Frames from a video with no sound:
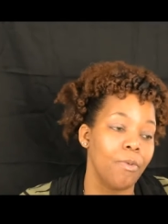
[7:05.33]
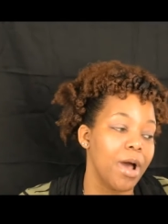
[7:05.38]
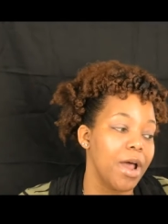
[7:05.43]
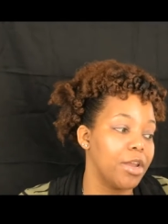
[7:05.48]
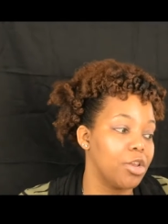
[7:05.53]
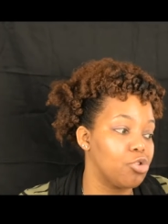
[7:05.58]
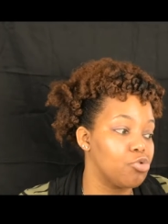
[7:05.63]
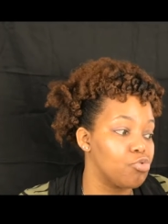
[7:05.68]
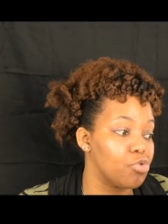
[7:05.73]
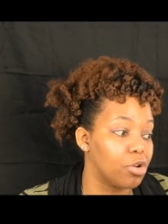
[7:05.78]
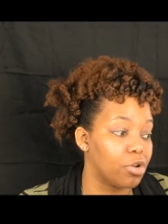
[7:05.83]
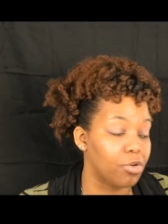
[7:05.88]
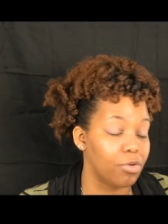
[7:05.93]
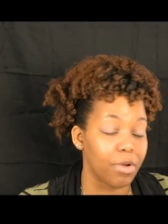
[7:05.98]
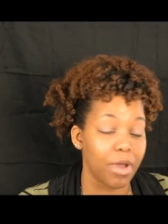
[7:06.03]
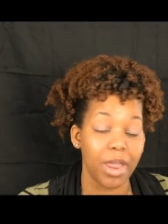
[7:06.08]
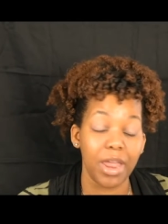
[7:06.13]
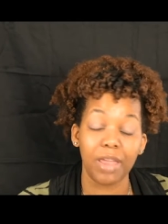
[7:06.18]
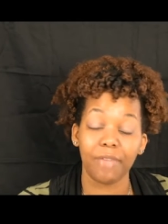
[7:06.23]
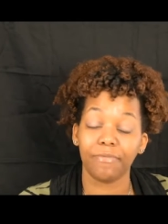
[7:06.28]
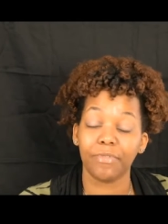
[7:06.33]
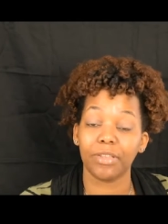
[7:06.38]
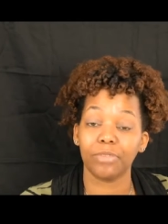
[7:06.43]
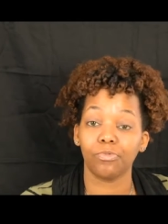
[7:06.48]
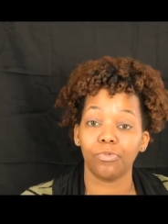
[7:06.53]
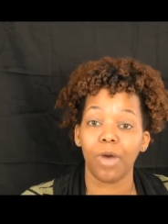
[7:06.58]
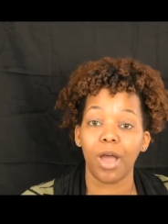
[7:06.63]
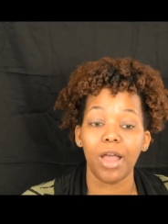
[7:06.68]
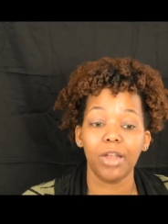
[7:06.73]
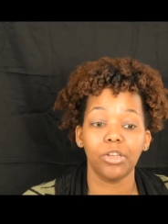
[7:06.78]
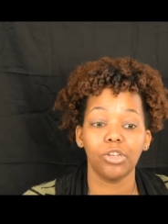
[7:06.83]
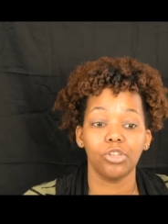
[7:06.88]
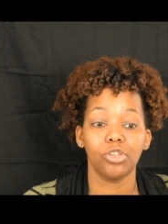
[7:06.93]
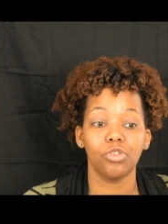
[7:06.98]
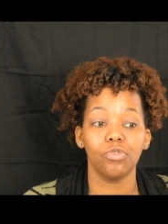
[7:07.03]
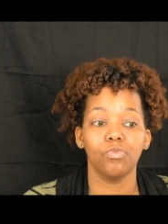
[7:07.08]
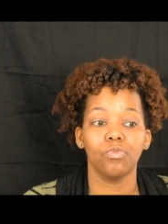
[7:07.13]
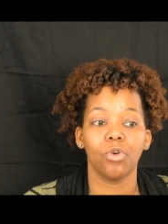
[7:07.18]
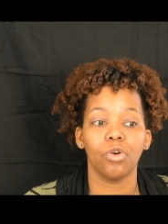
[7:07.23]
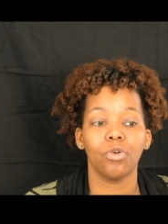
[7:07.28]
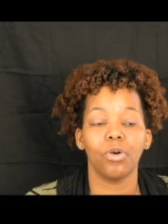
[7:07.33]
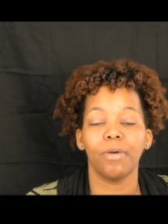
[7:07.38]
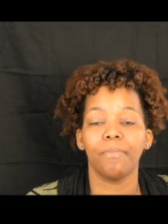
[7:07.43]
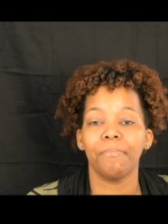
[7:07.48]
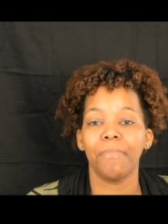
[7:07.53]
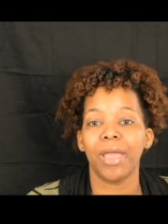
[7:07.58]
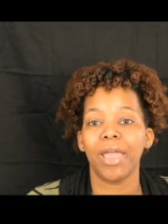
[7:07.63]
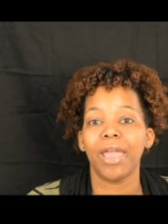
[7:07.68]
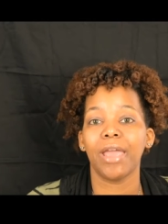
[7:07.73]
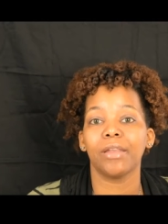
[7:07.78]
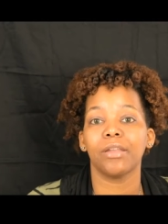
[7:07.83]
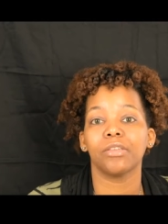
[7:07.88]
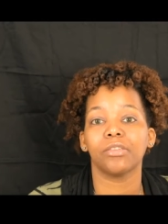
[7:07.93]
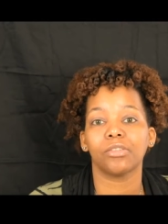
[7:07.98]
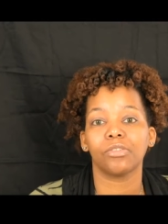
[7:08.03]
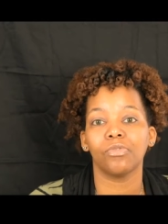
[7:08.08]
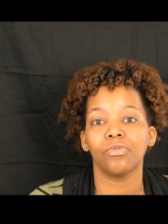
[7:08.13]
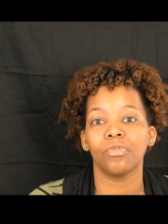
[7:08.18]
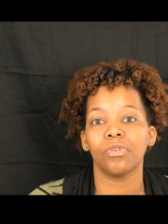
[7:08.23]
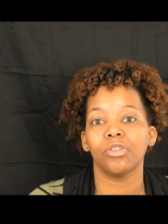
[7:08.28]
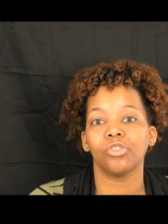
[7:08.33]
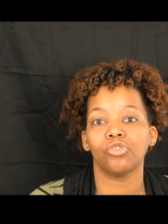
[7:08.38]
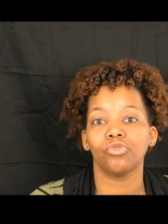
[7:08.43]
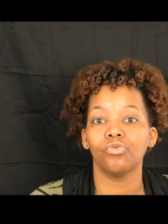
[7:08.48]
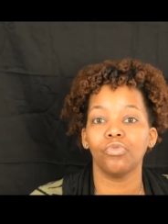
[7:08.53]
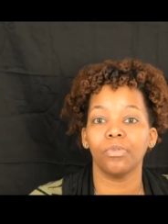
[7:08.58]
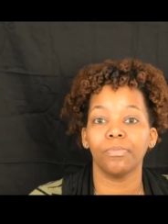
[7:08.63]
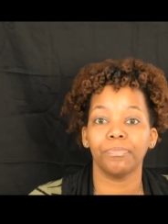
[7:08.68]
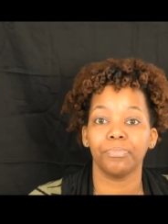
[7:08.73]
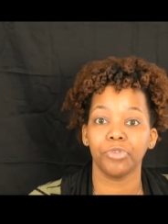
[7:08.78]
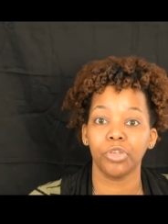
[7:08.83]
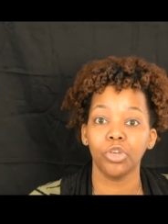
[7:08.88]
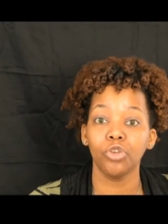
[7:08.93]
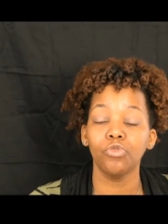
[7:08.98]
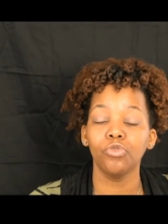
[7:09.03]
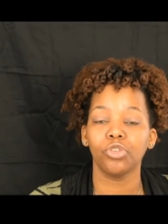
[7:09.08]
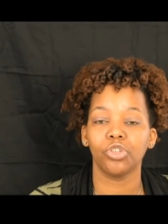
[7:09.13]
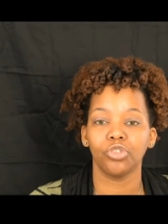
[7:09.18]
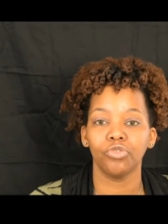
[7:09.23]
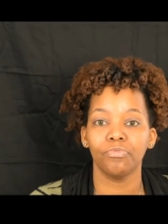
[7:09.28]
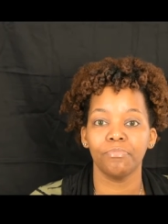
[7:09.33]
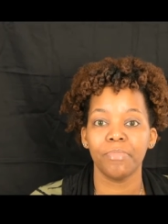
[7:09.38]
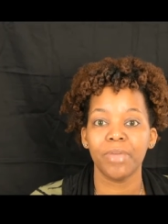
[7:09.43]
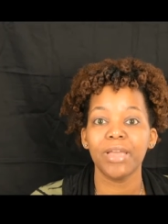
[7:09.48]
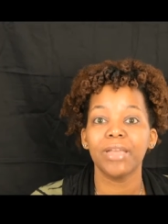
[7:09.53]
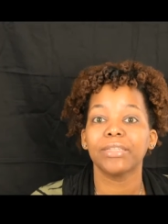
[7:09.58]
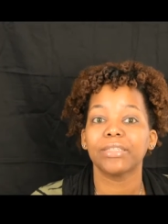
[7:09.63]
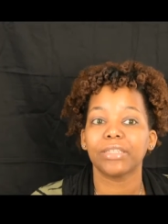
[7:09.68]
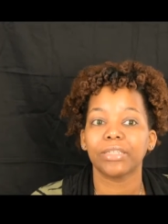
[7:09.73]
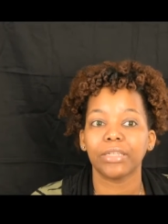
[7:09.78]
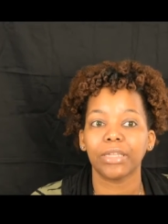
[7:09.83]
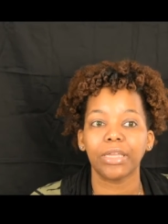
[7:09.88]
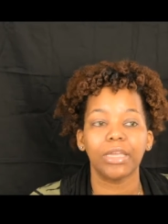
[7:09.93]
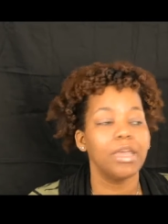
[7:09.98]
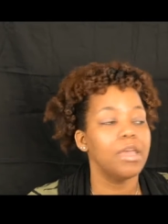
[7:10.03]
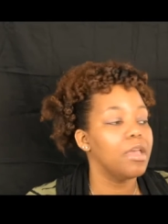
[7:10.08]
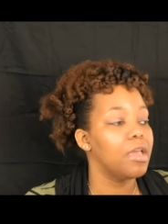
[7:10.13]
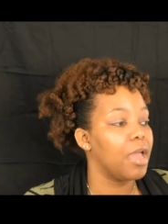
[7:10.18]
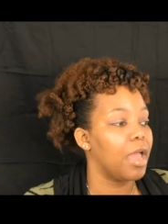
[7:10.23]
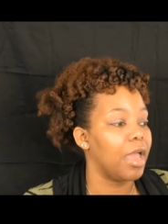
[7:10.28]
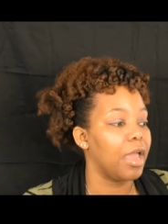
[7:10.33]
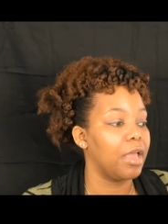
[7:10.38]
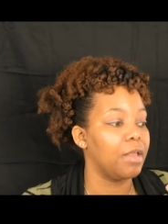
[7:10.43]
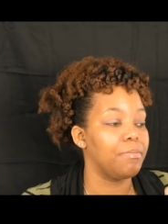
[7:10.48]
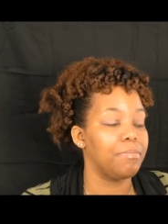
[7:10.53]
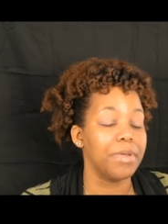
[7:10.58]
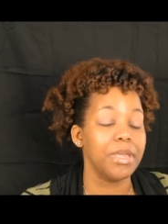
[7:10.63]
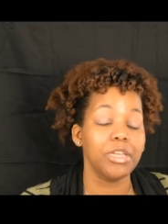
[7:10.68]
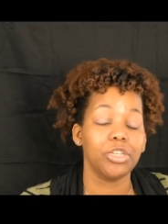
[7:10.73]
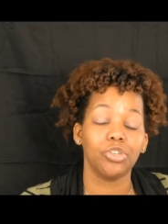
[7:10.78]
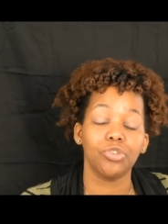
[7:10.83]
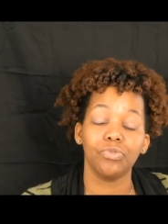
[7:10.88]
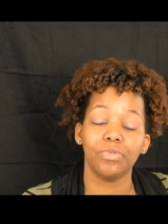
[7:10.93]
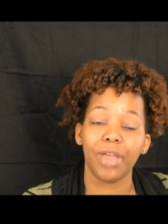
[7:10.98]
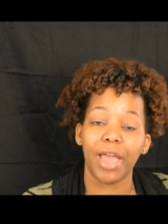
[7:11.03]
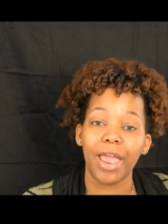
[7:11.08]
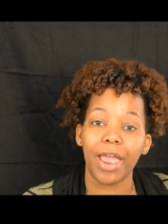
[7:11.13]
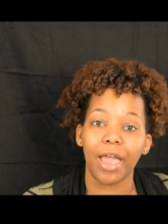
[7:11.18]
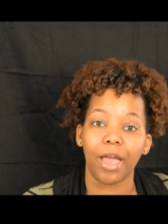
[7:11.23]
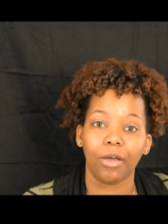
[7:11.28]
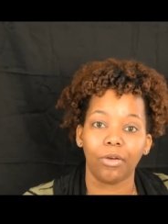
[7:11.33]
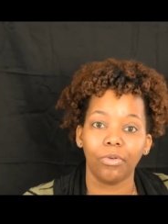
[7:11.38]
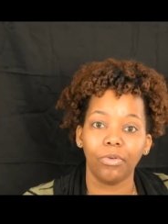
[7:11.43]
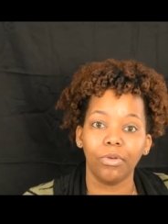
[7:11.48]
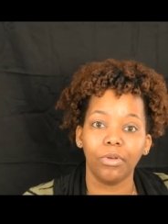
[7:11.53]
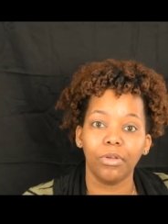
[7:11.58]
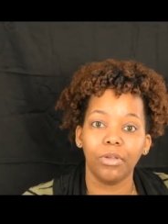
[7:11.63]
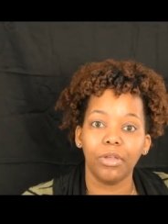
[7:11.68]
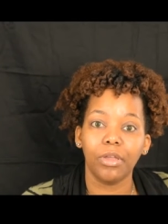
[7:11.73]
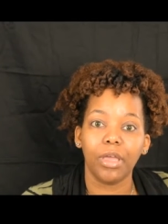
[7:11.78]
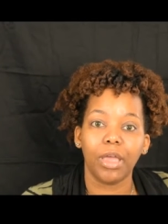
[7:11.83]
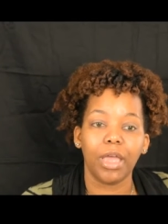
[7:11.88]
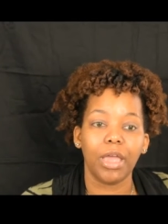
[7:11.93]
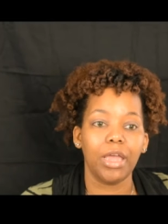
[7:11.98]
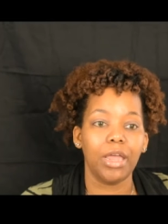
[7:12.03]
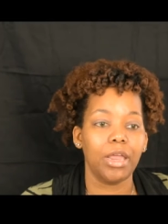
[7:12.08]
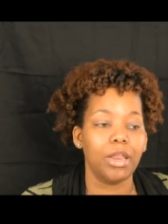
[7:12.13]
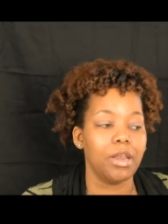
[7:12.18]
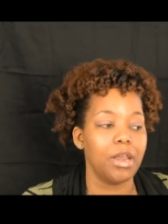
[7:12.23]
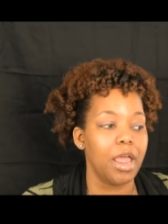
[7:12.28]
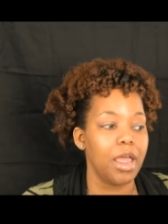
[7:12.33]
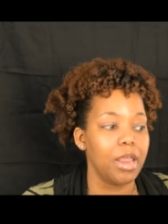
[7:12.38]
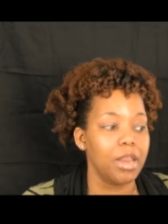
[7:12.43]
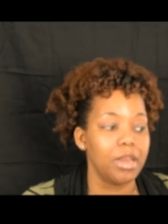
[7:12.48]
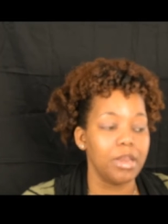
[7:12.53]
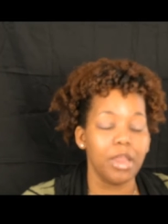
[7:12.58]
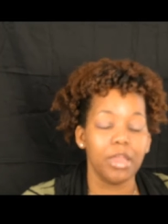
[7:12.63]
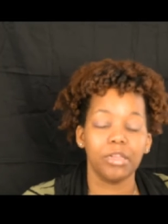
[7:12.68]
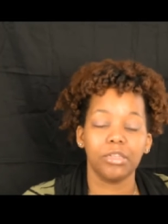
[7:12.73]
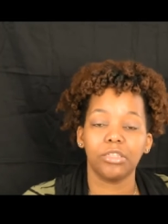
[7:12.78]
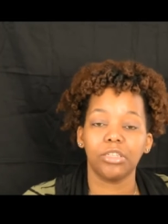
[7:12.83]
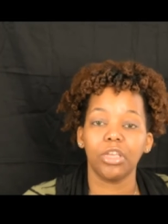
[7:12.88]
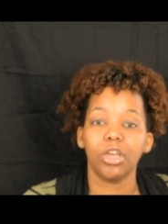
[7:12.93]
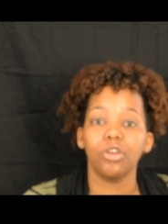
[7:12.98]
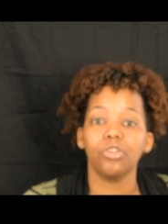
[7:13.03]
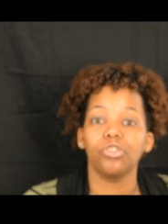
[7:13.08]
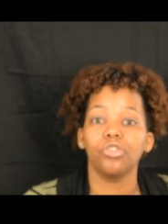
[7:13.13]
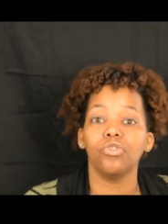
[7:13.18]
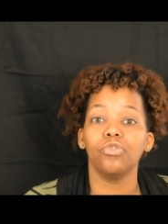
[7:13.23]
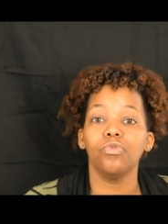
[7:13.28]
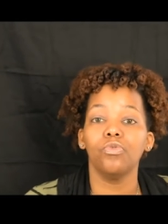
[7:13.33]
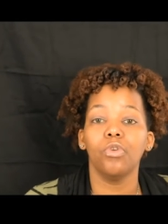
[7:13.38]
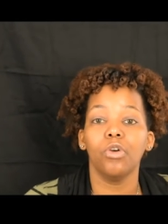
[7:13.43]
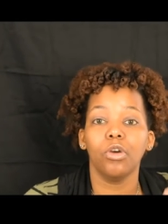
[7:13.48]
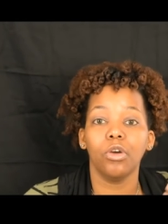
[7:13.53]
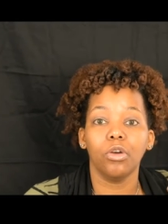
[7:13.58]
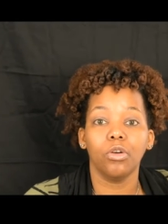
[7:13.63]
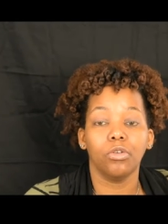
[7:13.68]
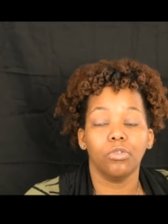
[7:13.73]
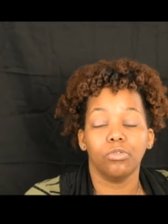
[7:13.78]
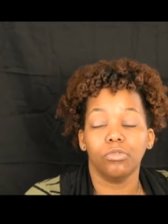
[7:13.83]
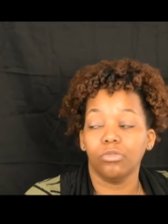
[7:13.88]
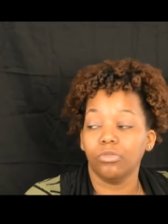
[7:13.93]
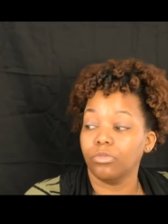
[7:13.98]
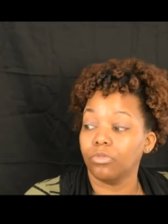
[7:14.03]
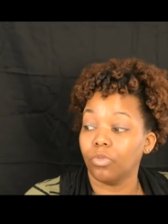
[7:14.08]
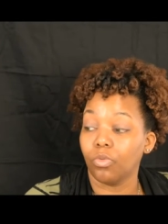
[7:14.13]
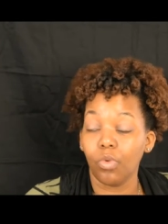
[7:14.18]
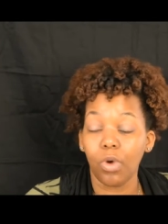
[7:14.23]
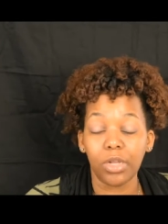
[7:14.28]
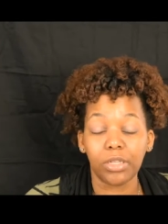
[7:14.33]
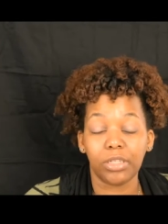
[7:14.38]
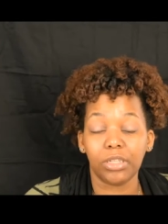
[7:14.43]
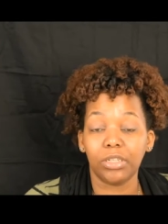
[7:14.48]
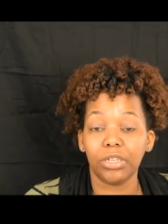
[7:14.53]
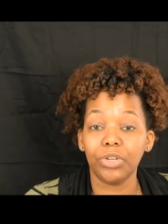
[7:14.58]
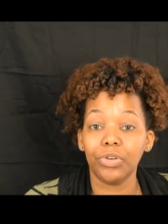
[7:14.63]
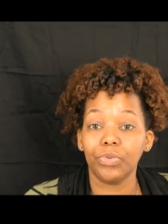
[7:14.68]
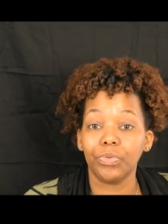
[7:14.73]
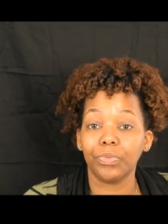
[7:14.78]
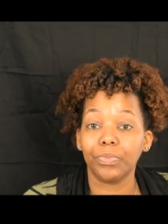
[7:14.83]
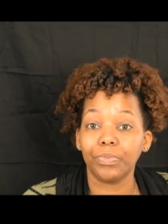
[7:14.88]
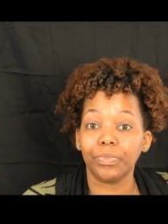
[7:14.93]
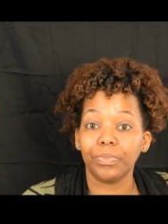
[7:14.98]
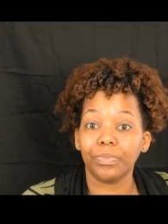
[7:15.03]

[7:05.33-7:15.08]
Why do you crave, the, why do you want a man that's going to abuse you mentally and beat you down and, and, and tell you what to do?